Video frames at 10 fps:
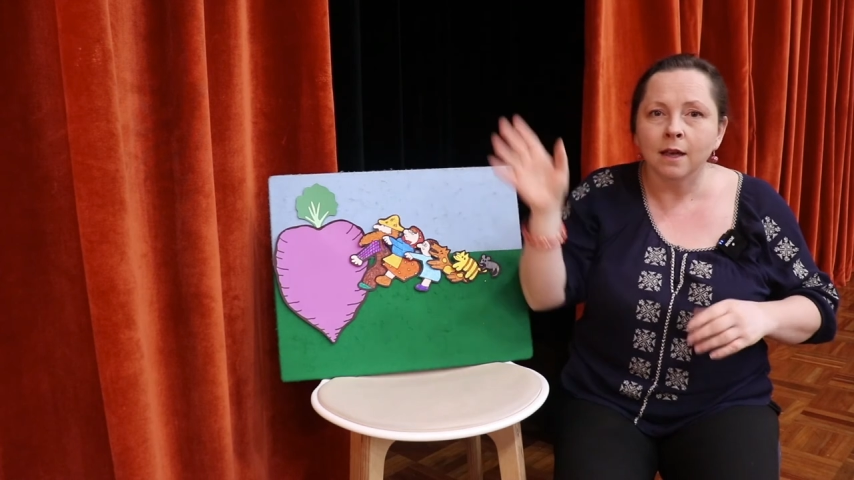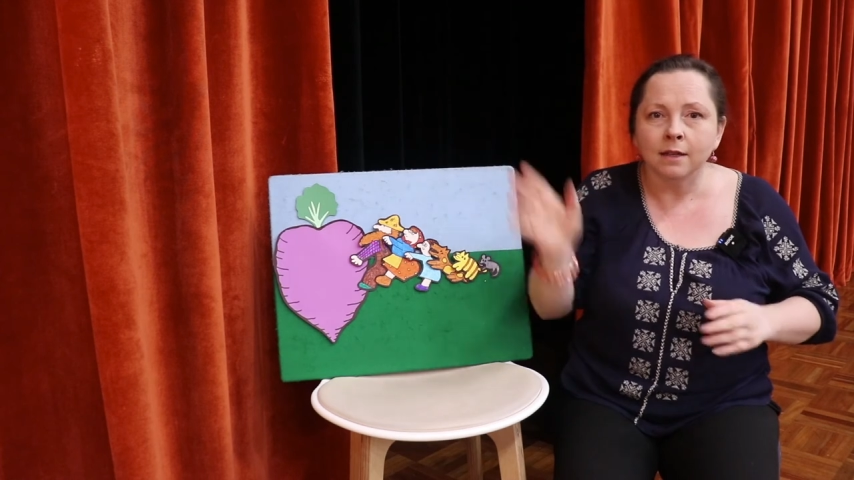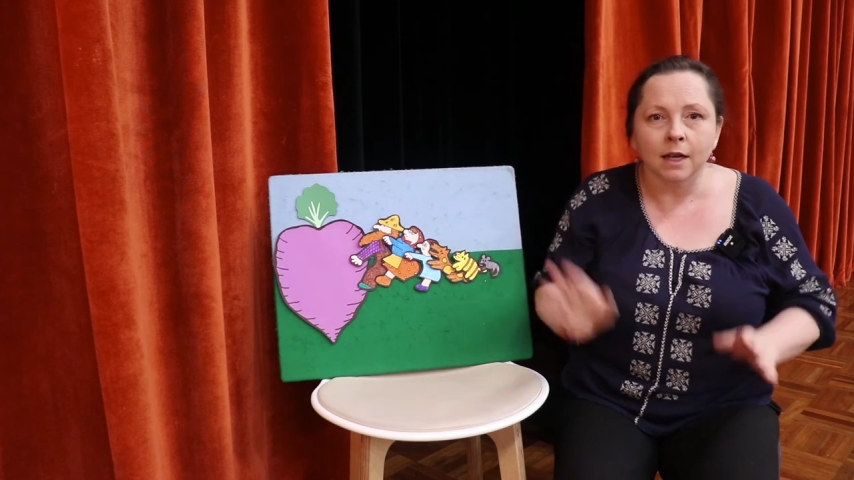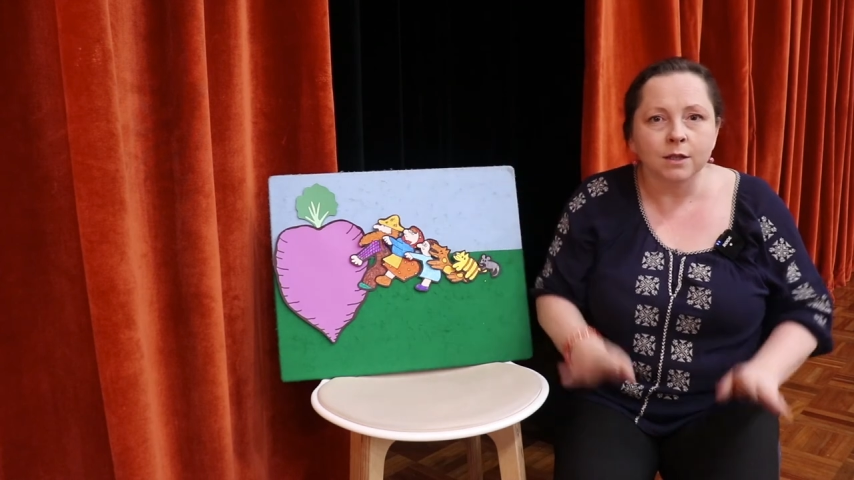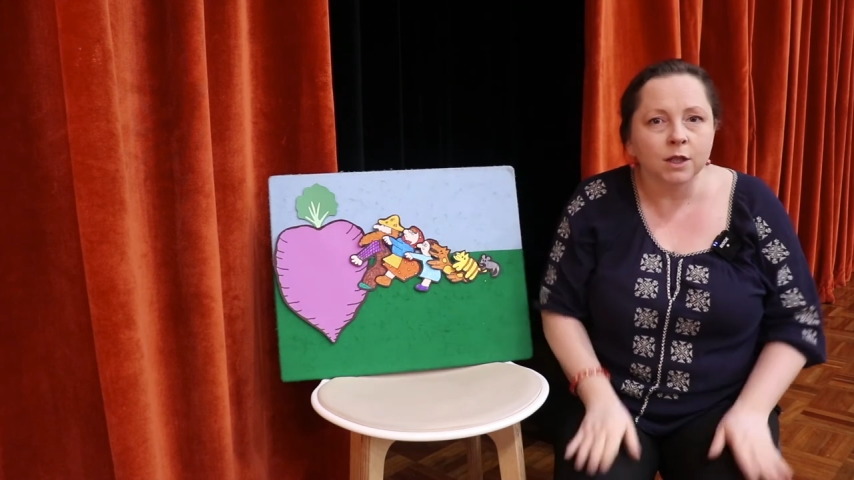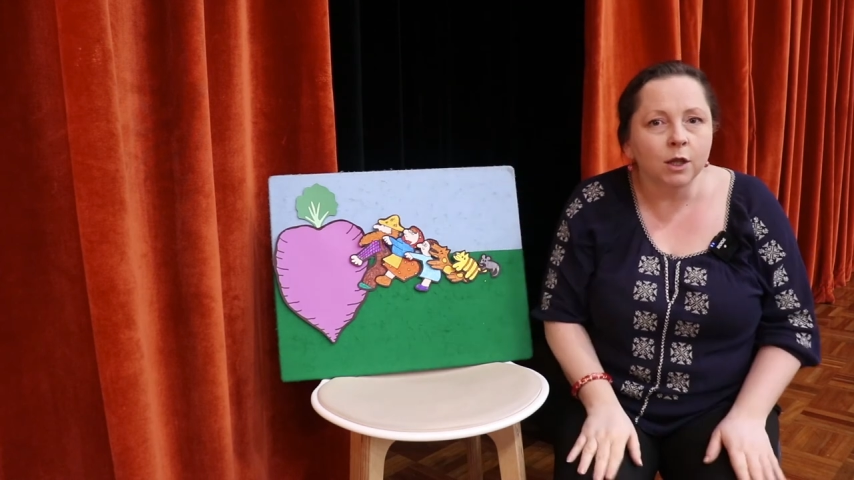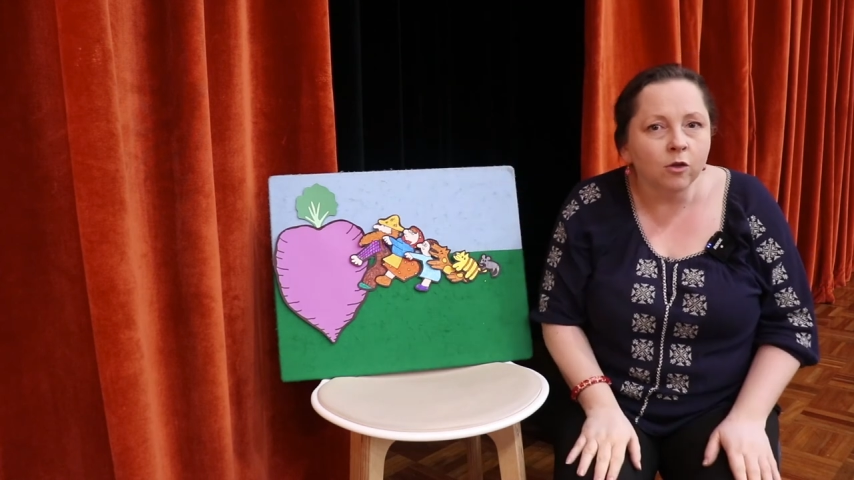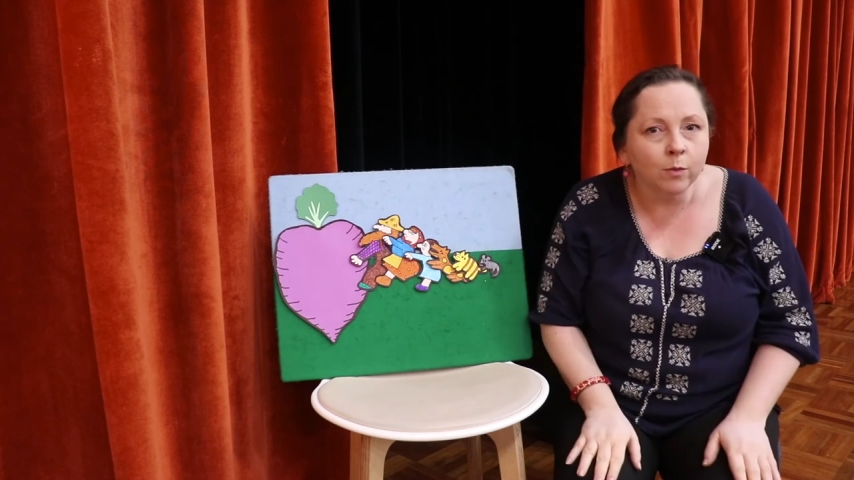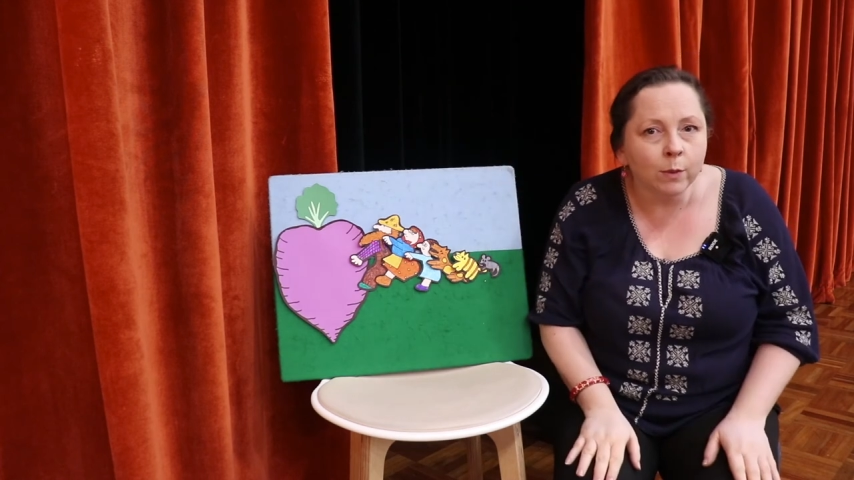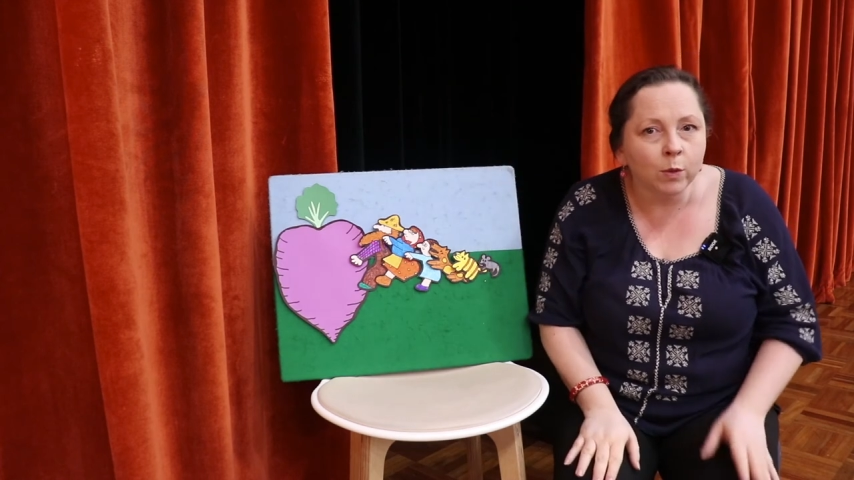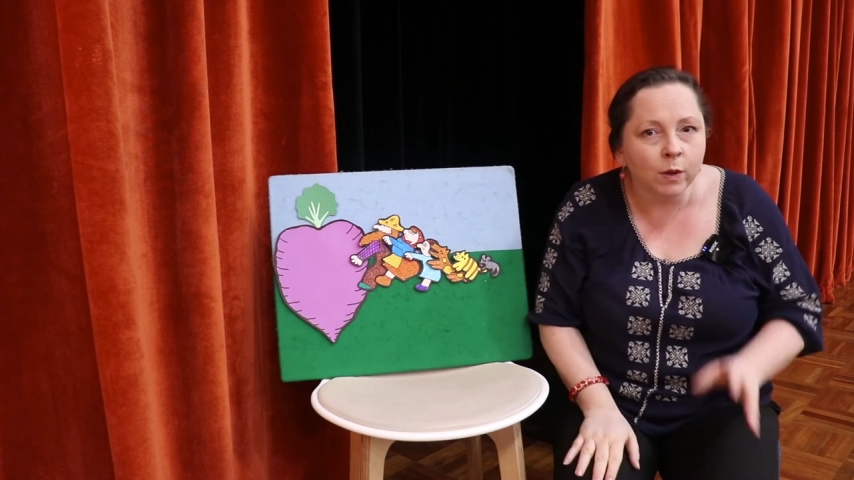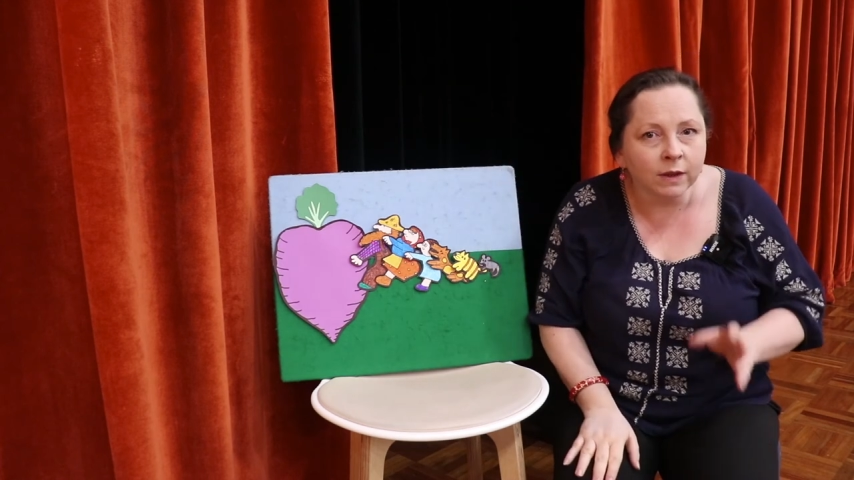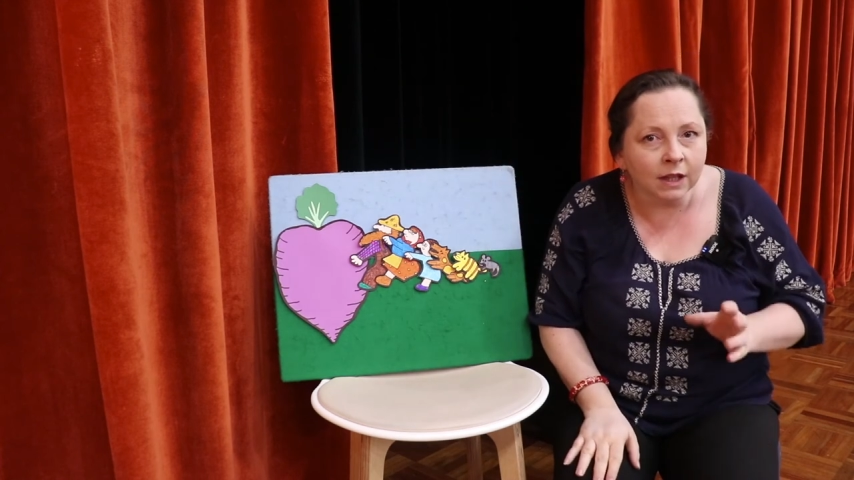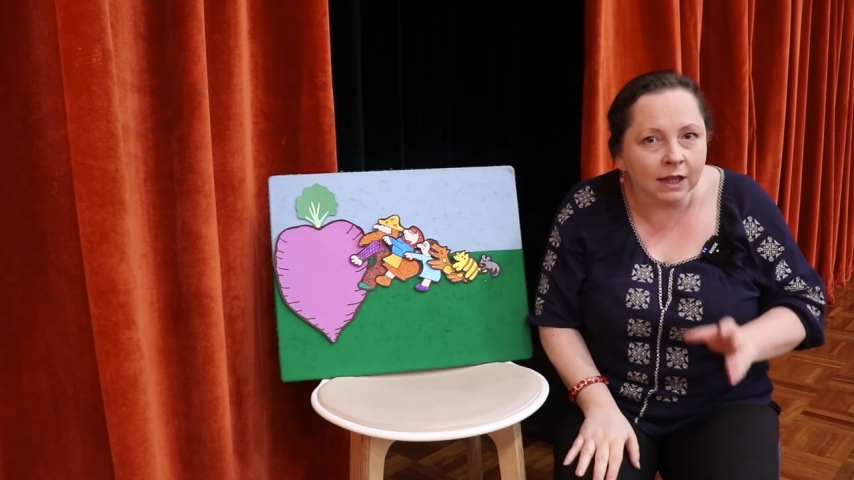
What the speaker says: Now, do you remember what the